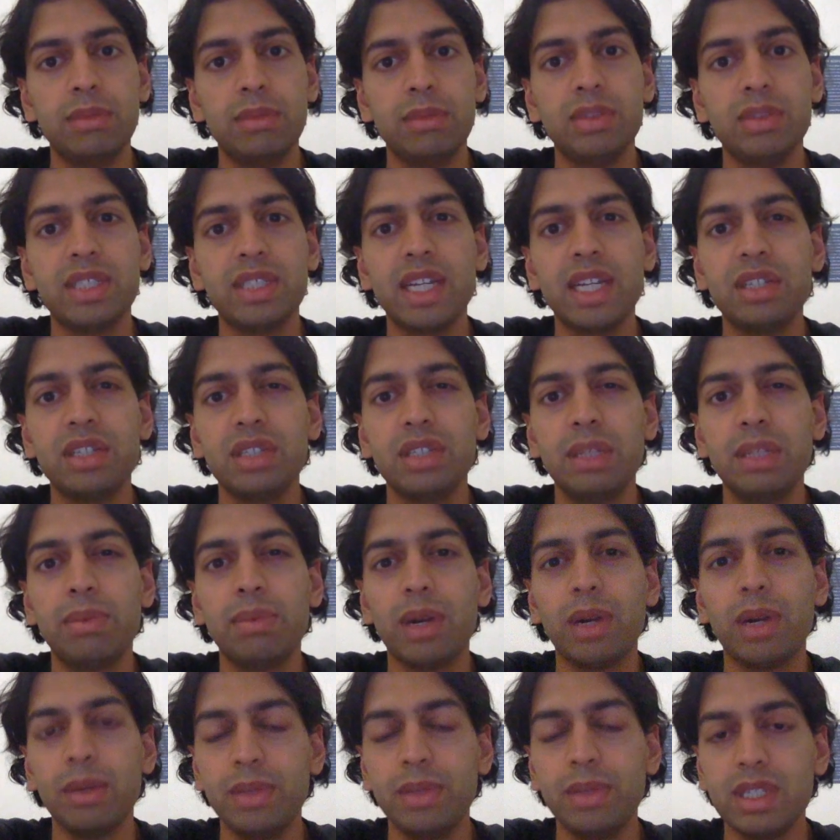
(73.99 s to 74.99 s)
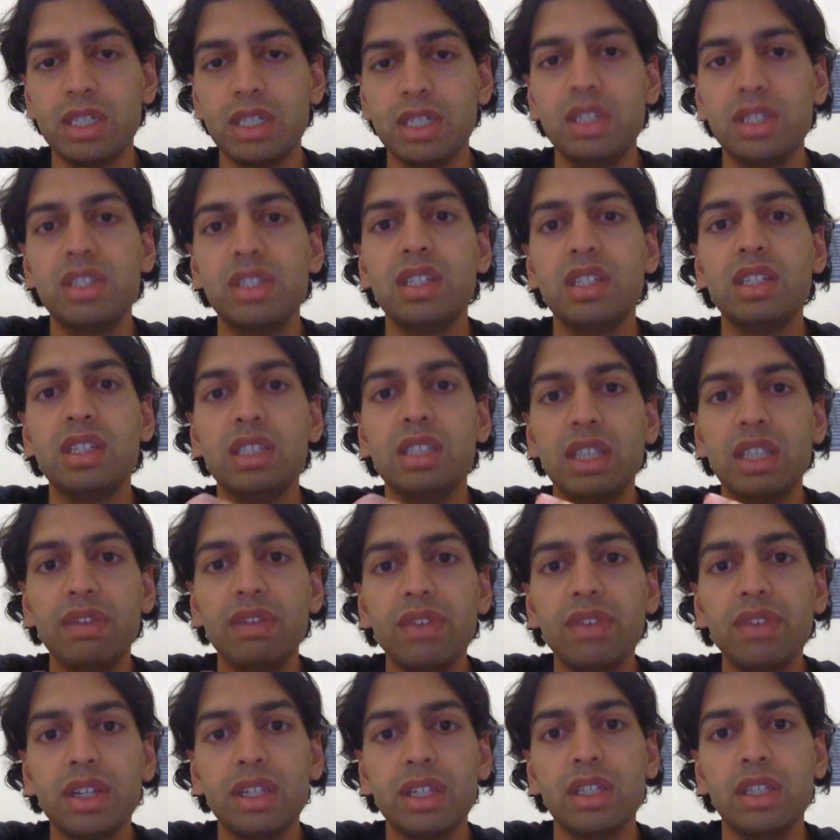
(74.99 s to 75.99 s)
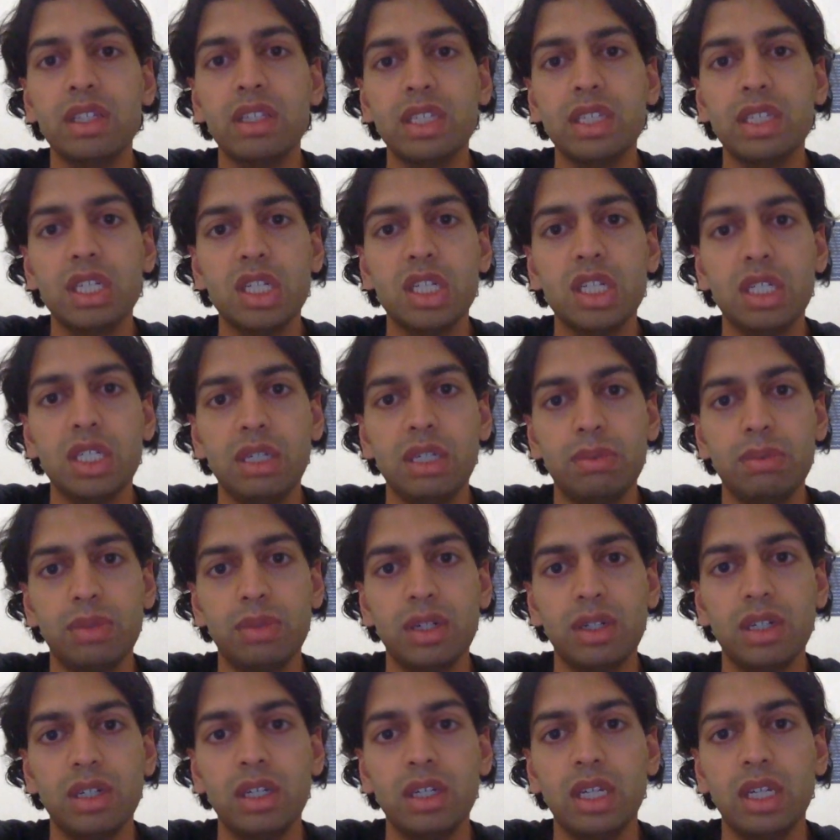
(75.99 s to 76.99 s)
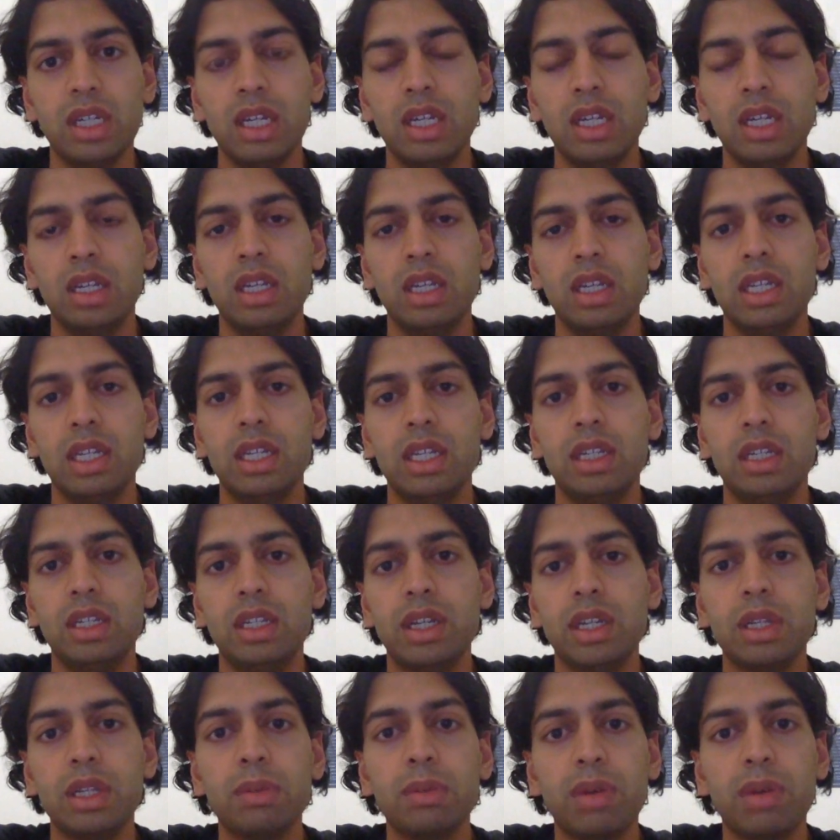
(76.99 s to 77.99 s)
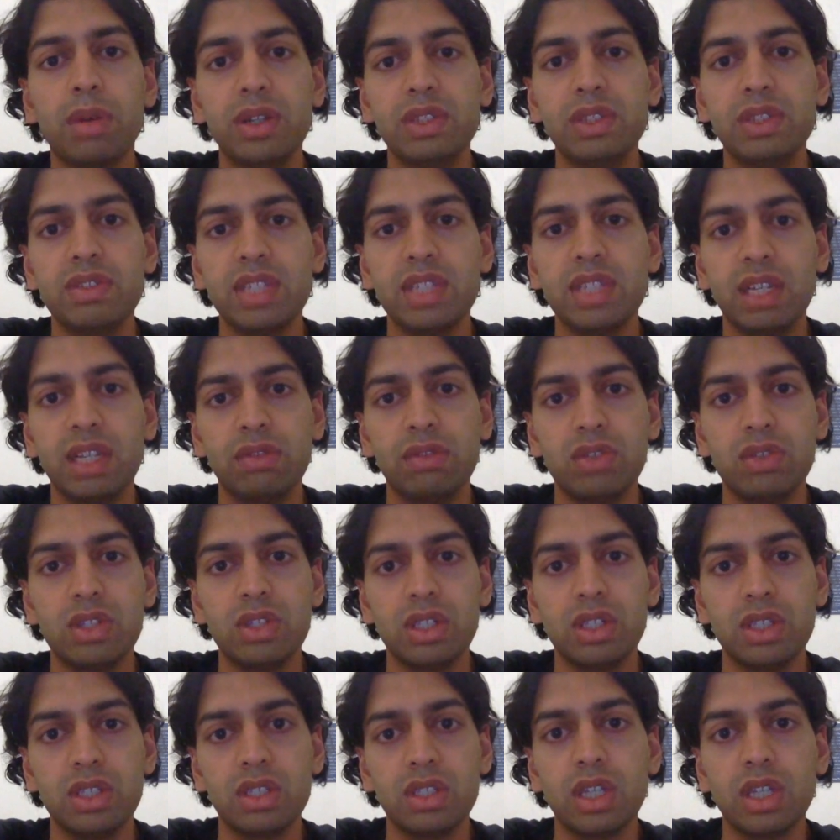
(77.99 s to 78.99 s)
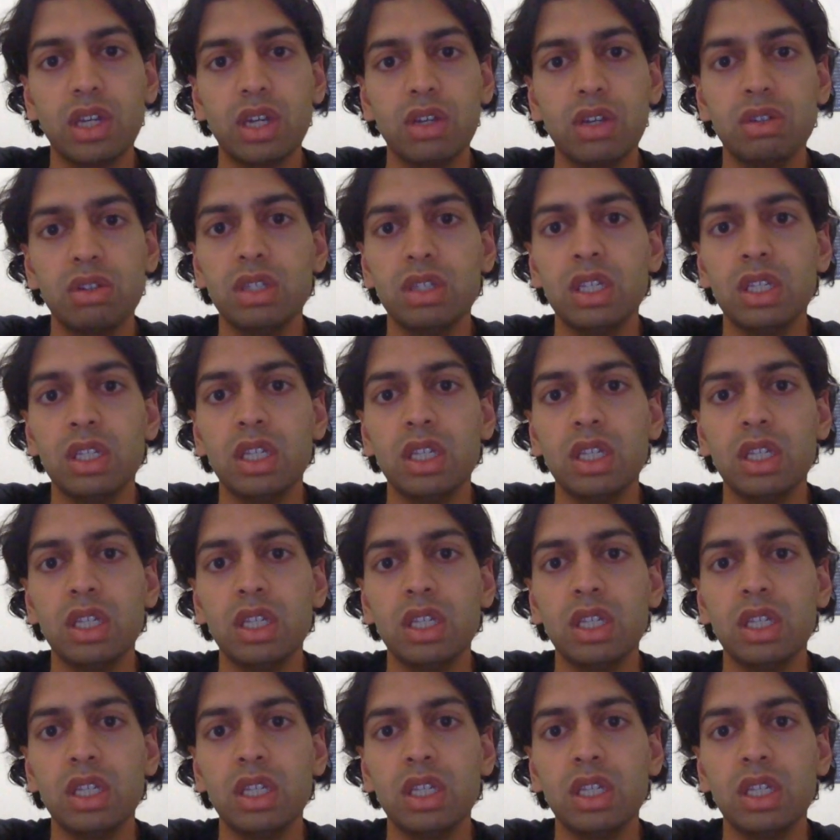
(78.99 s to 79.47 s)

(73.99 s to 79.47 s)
There's actually apartments that are significantly cheaper in other parts of San Francisco.